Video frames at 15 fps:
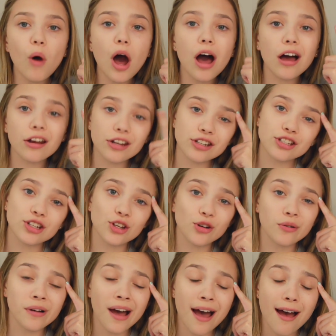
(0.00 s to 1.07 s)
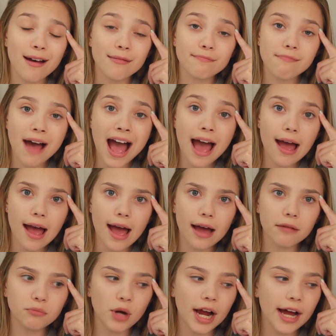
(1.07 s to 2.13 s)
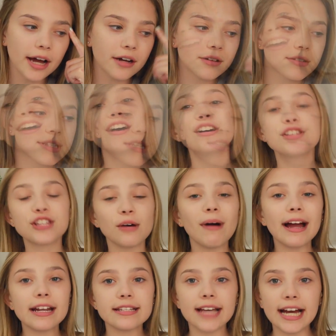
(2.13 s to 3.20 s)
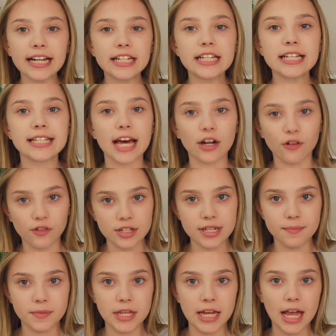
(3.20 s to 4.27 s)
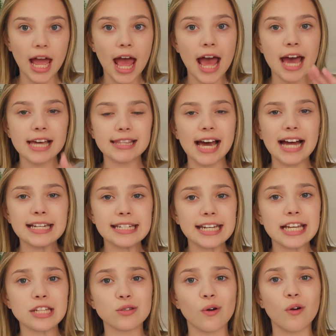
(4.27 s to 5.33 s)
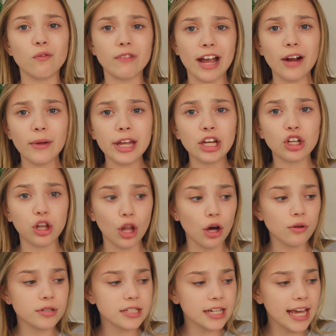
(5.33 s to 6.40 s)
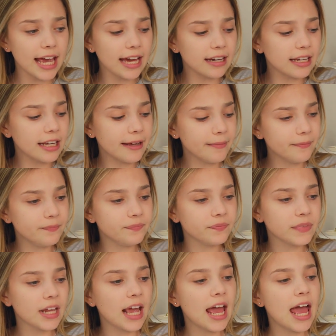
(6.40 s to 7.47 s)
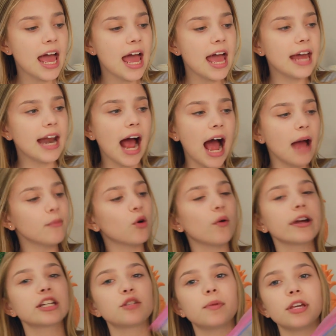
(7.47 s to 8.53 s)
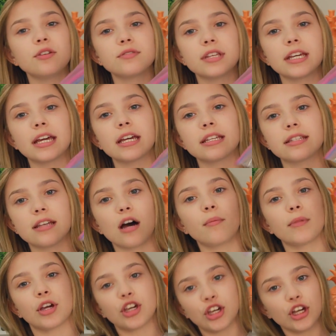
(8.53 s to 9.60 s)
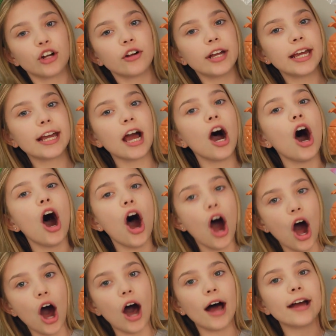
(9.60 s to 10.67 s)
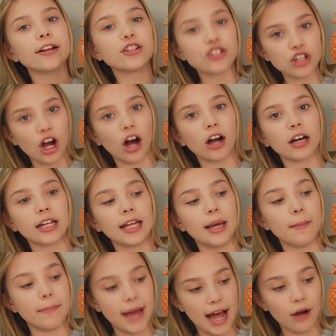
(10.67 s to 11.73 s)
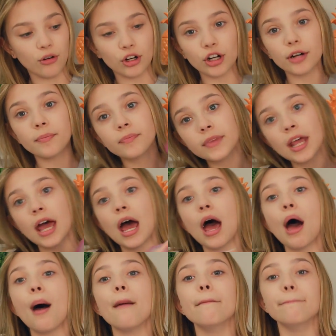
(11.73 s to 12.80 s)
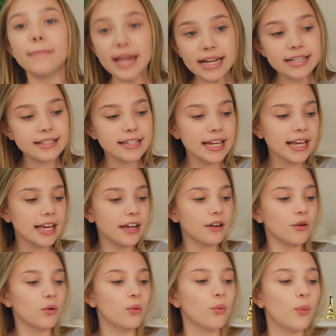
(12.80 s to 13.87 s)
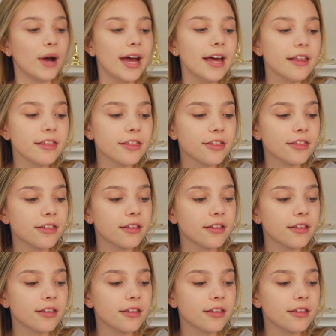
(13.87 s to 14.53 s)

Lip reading: on to my eyebrows. So I decided to settle for something that is very close to candy, and I'm going to be using some Keurig hot chocolate powder mixed in with